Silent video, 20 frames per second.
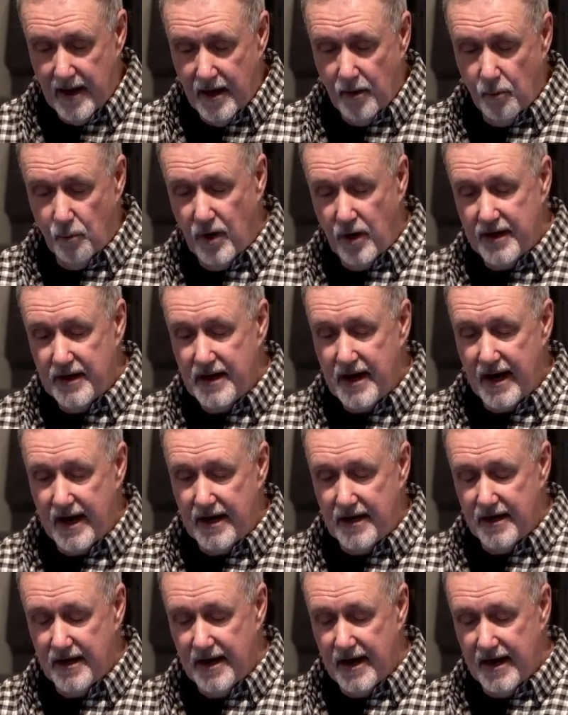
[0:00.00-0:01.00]
when
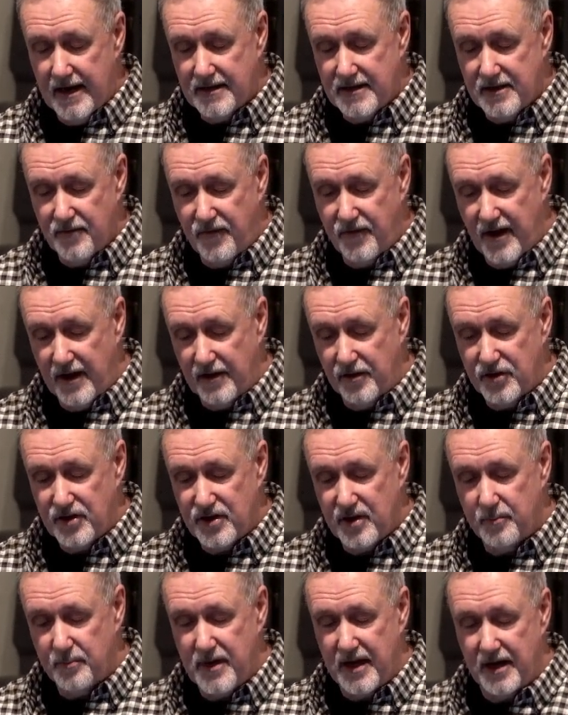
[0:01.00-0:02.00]
Canaan has a
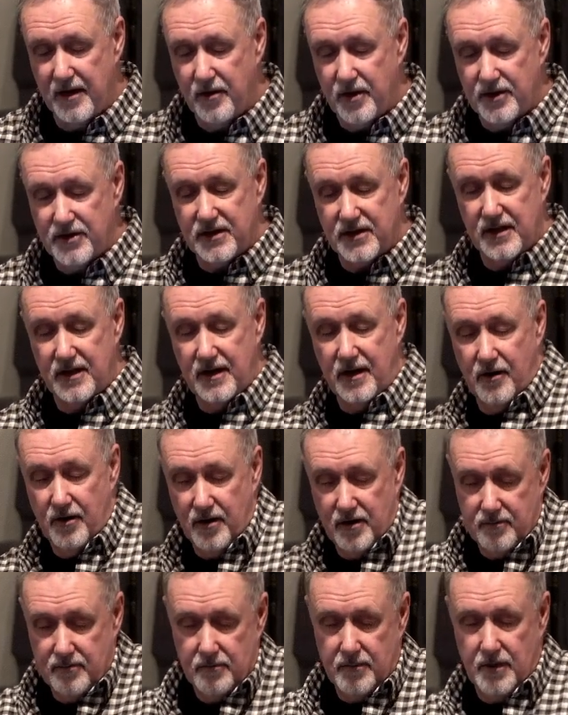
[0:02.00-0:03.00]
fellowship dinner, it's in
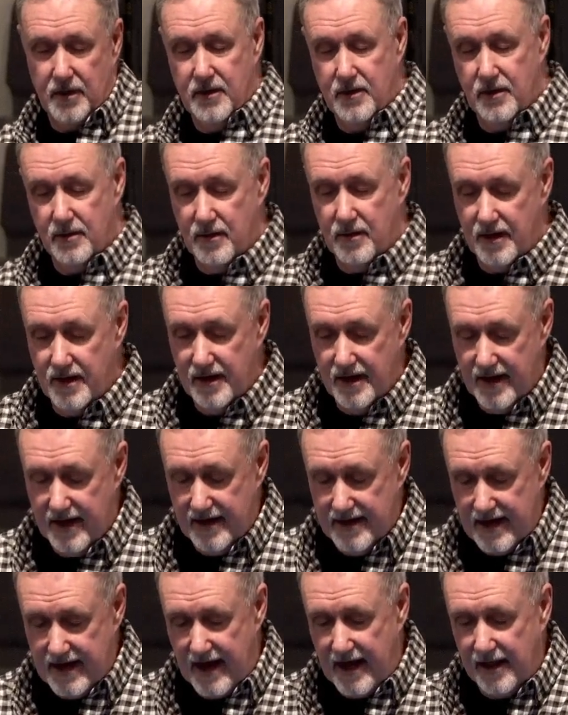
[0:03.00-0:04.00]
there in, in, in
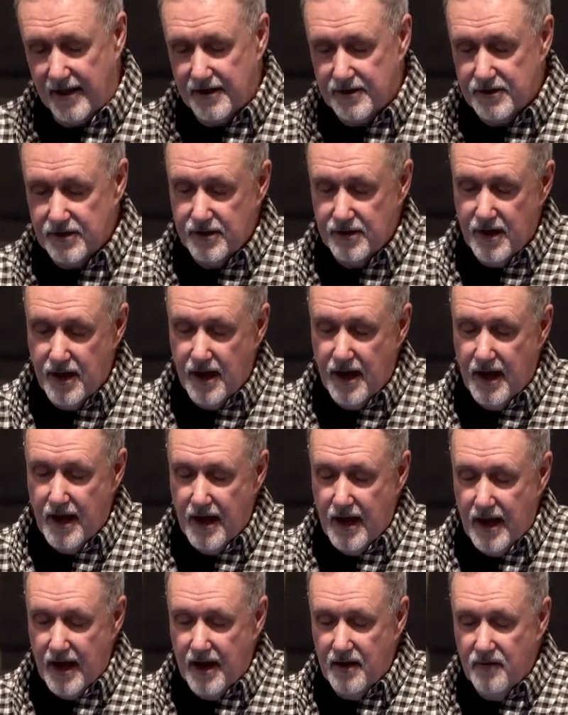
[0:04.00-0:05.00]
italics,
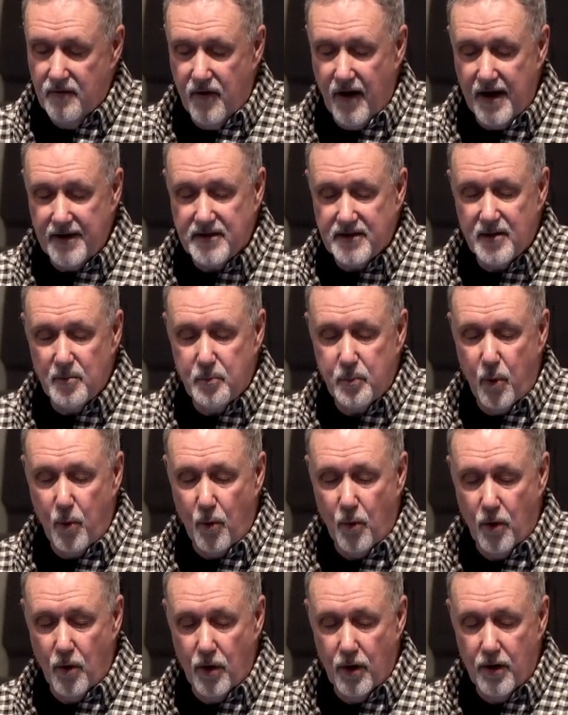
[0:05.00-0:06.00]
invite the
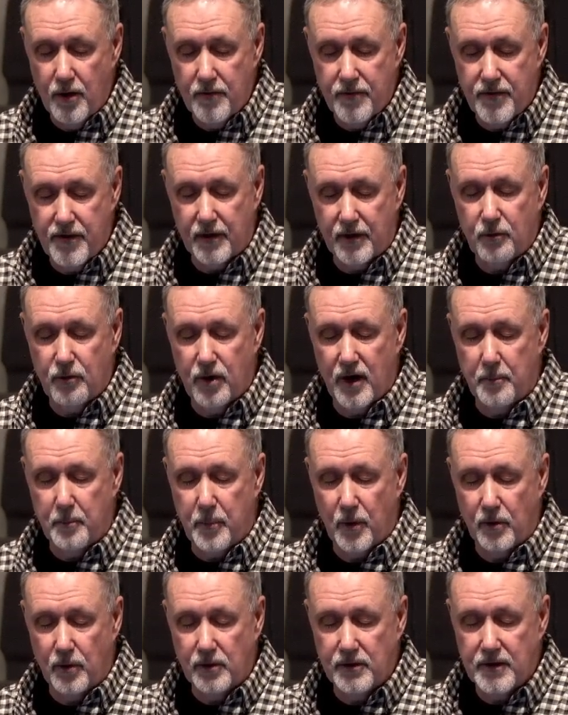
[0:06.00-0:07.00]
poor, the
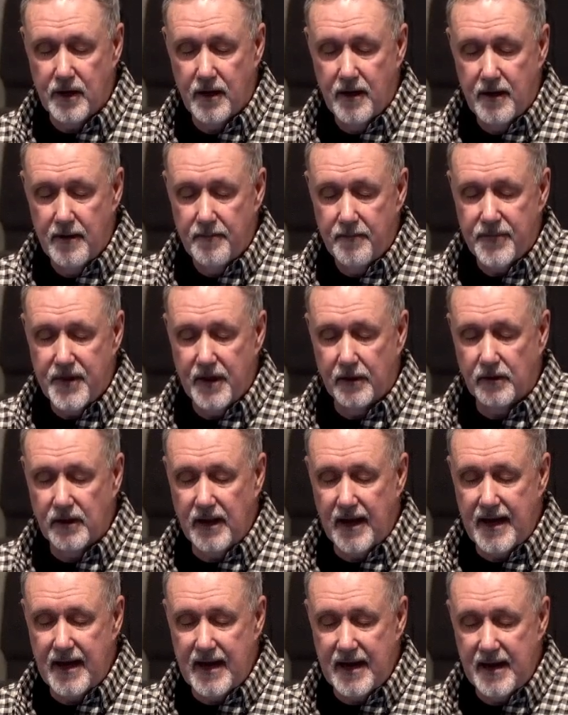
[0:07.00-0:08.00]
crippled, the
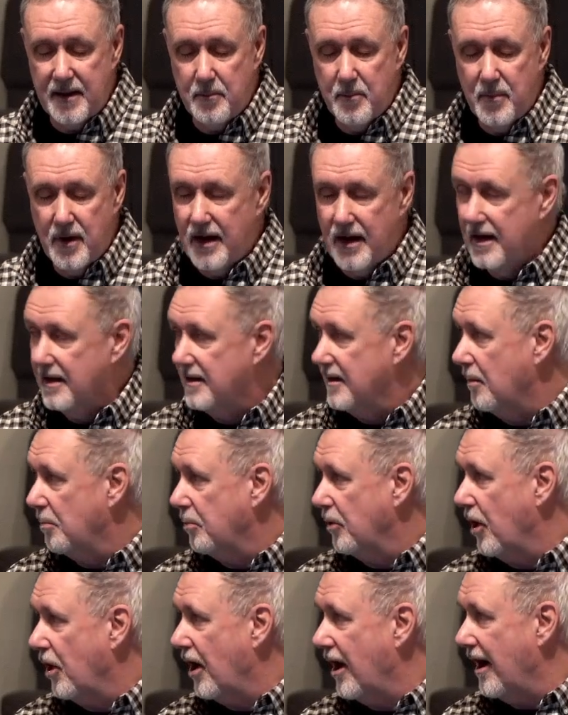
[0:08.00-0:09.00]
lame, and the
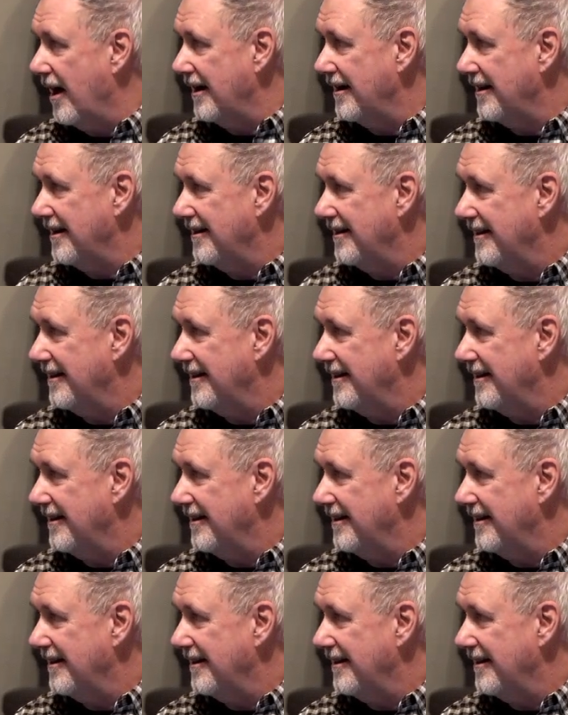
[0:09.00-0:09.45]
blind.